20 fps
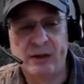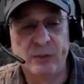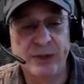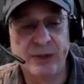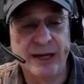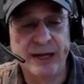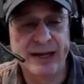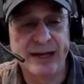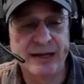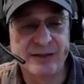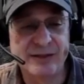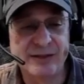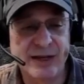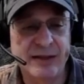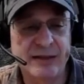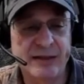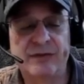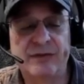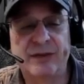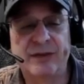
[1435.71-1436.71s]
we got to
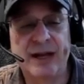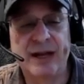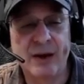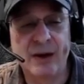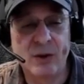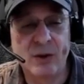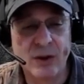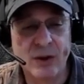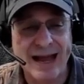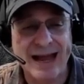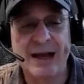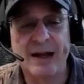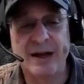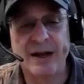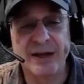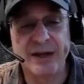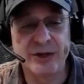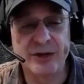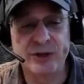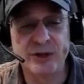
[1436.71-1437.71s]
take the flour
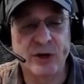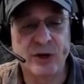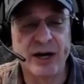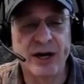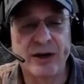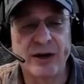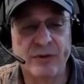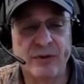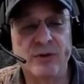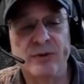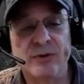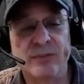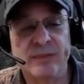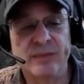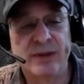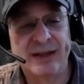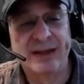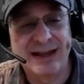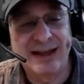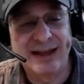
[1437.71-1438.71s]
out of the dry
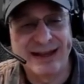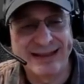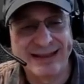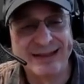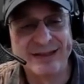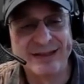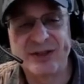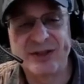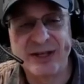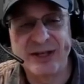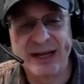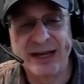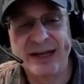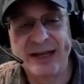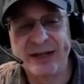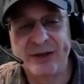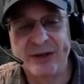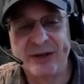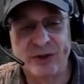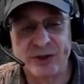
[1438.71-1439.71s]
room at this
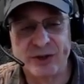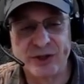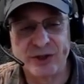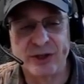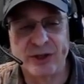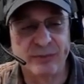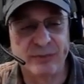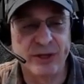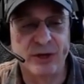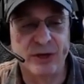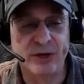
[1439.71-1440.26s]
day or it's going to